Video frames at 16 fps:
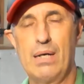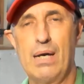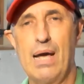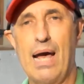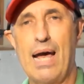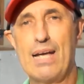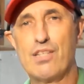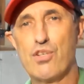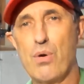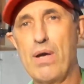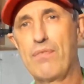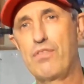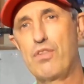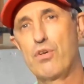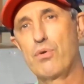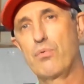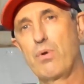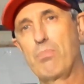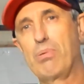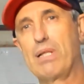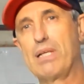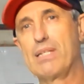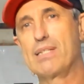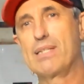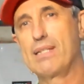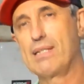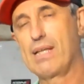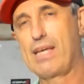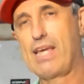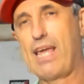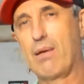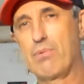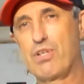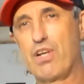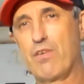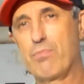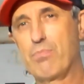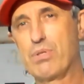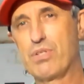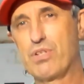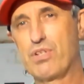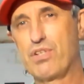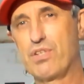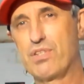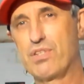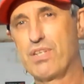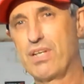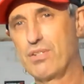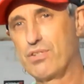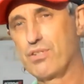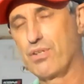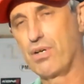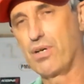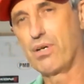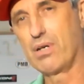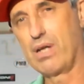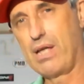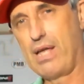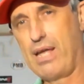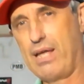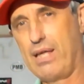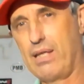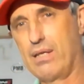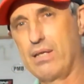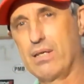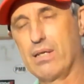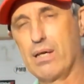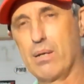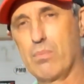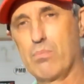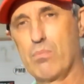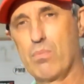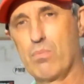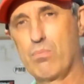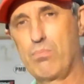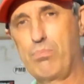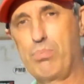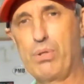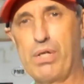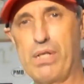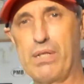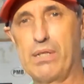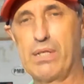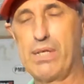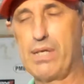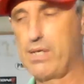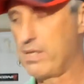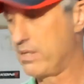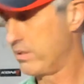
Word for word: Hi, so after replacing the camshaft position sensor and uh, putting the, uh,